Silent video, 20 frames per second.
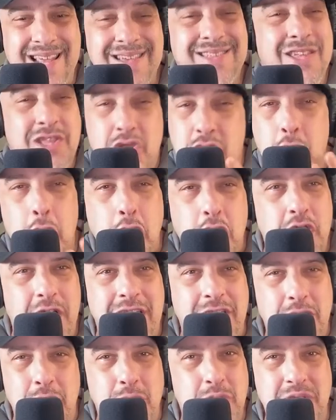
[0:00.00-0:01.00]
doesn't look
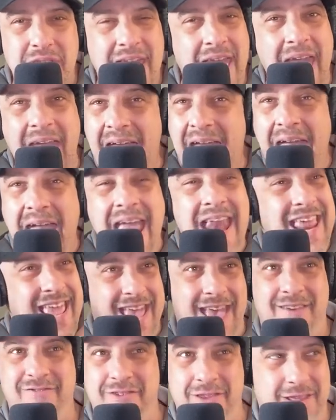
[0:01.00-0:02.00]
like there's
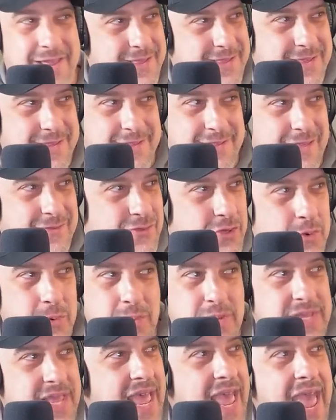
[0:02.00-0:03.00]
any evidence that there
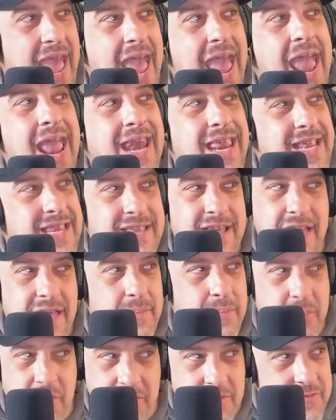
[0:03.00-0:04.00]
was any
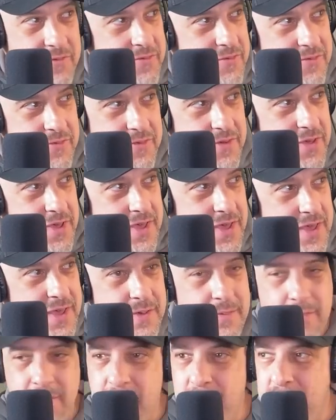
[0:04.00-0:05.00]
type of
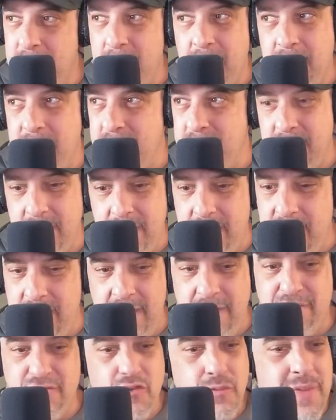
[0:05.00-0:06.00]

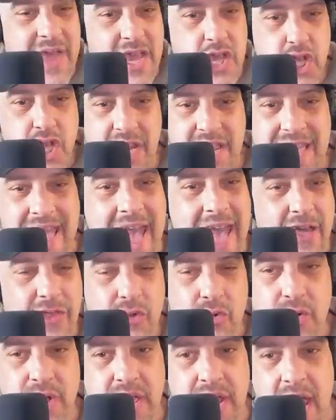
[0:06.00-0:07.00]
information
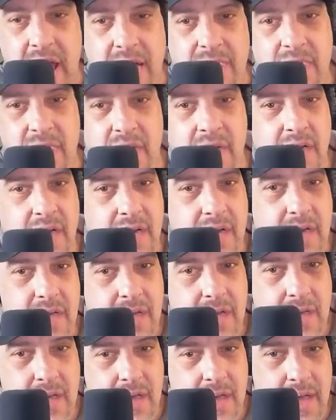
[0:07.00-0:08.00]
gathering on the
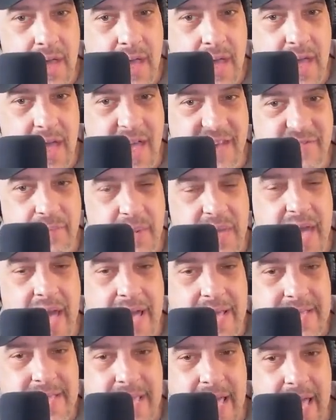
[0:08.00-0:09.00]

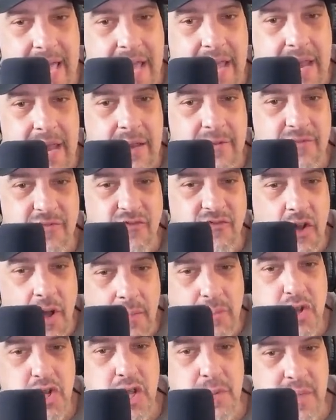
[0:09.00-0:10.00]
FBI side
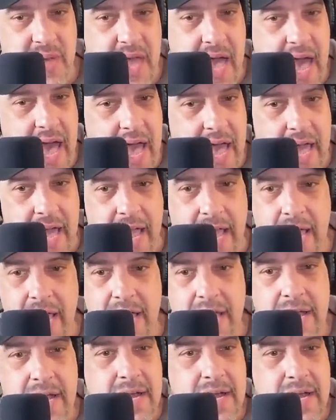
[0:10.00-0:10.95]
from Jimmy I